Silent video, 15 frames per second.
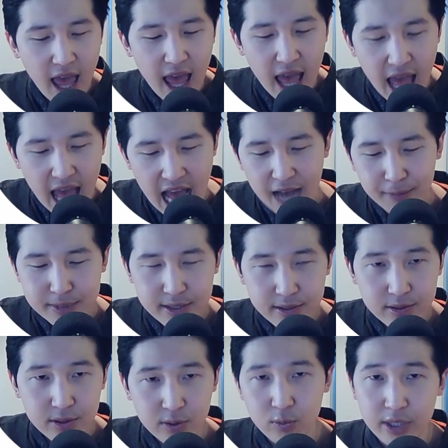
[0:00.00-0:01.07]

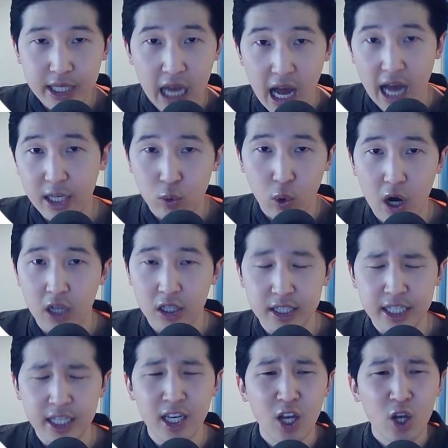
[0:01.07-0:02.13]
absolutely high
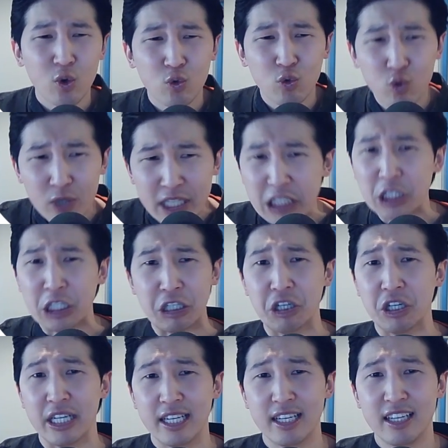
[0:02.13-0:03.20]
quality, really
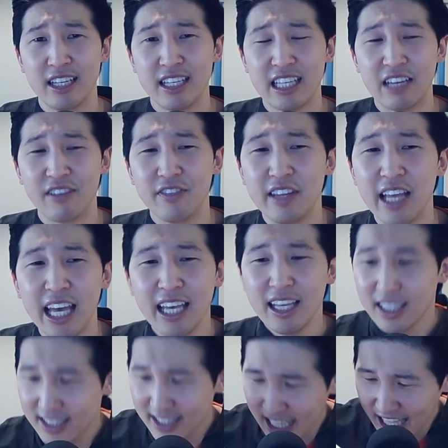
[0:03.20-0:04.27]
good. If they
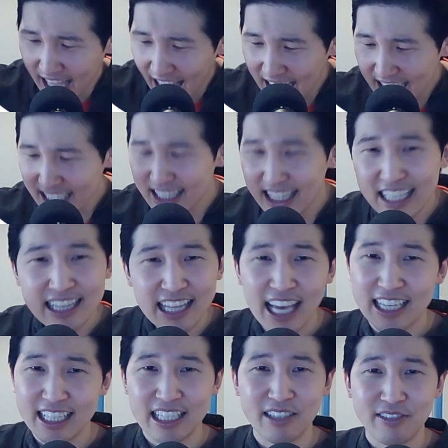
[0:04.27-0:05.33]
say anything
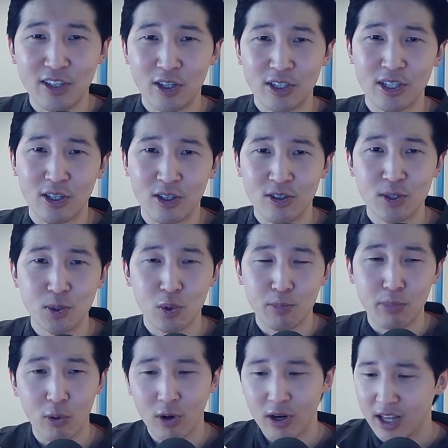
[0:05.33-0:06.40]
negative during their earnings
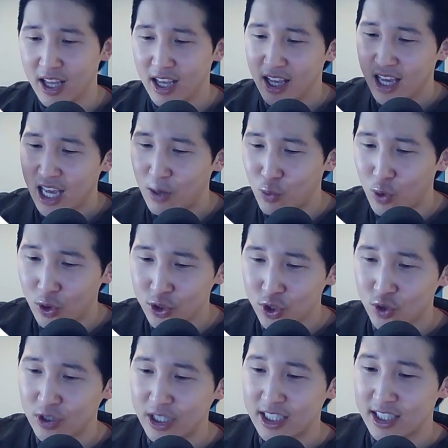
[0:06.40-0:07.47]
report and Wall
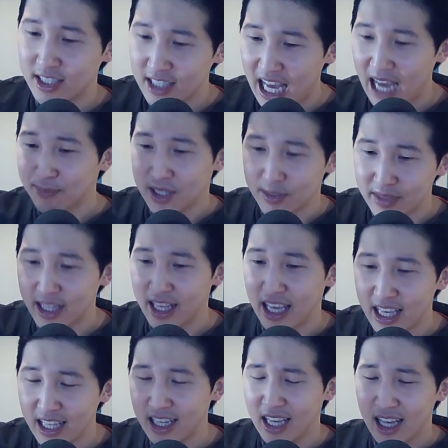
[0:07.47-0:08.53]
Street slaps them in the
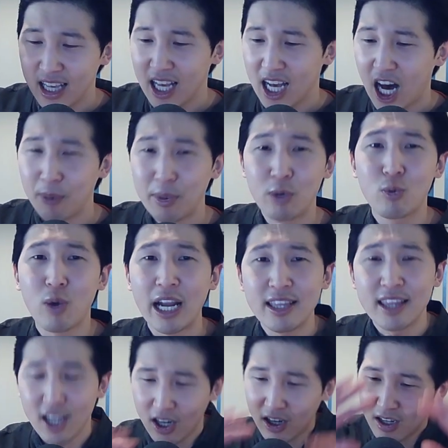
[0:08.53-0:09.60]
head, I'll be right
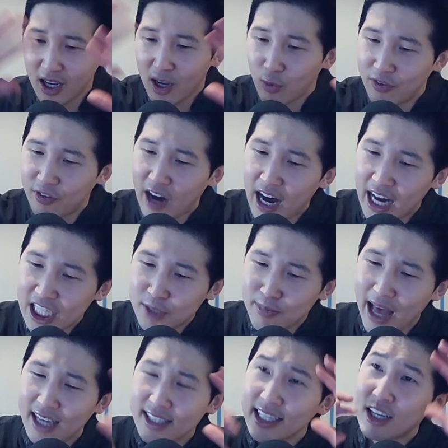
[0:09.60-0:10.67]
there with an ice
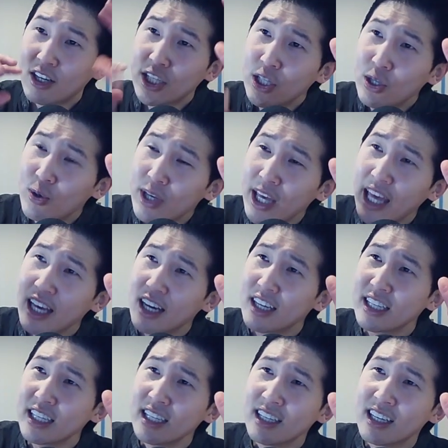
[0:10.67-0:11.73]
pack saying, "Are you okay,
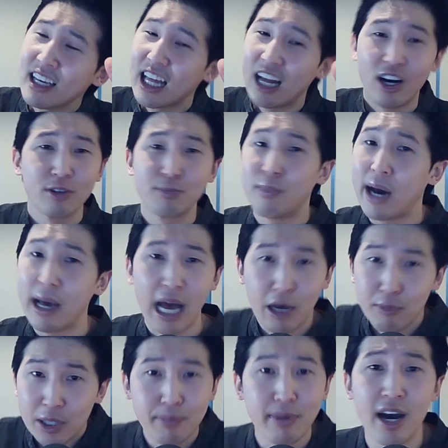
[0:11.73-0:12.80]
honey?" And I'll
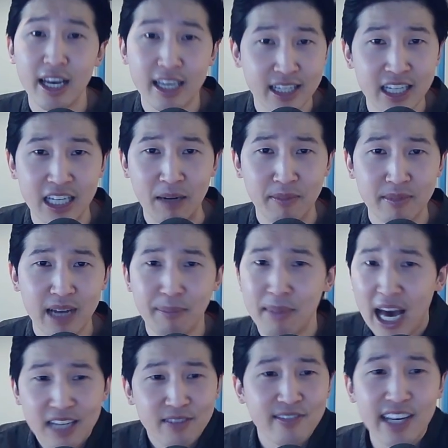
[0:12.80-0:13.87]
be buying it up. I'm
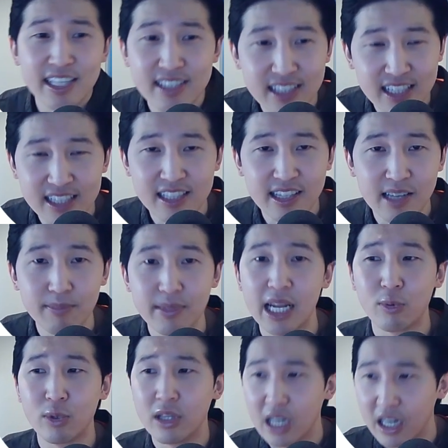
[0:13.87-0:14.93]
not invested into them, but I
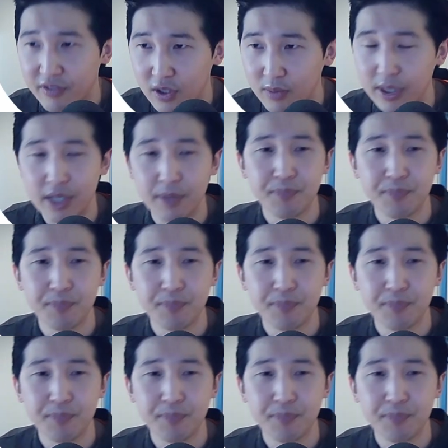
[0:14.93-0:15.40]
would love to be.